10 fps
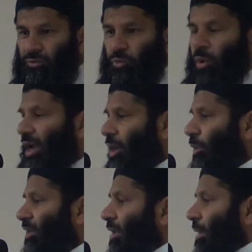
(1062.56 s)
Why are
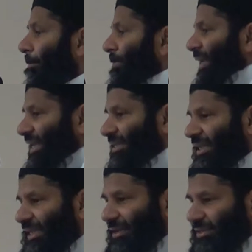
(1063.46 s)
we
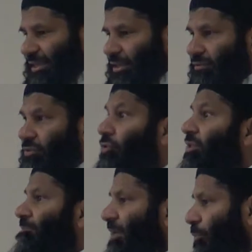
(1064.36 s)
belittling ourselves to
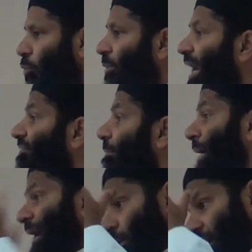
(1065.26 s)
these people when we have the
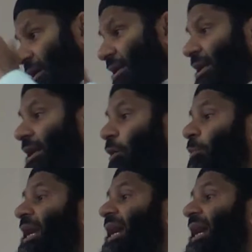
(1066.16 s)
power and we